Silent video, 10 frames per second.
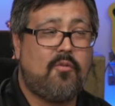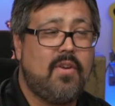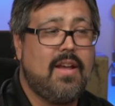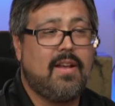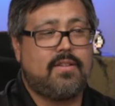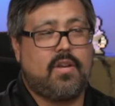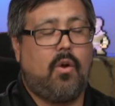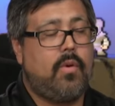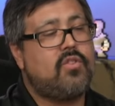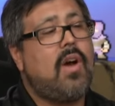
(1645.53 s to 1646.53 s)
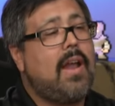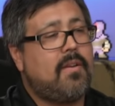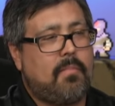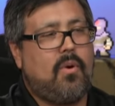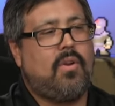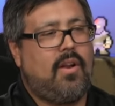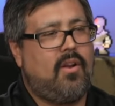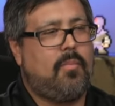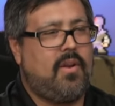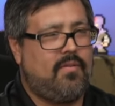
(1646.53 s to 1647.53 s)
That's cool. So we tried That's to build a little
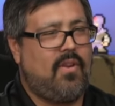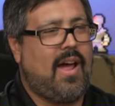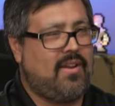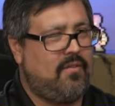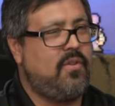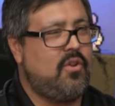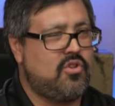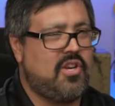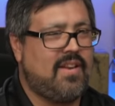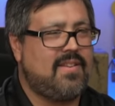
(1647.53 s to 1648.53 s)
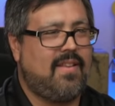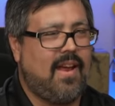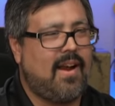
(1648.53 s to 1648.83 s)
bit go. of light diffusion into there.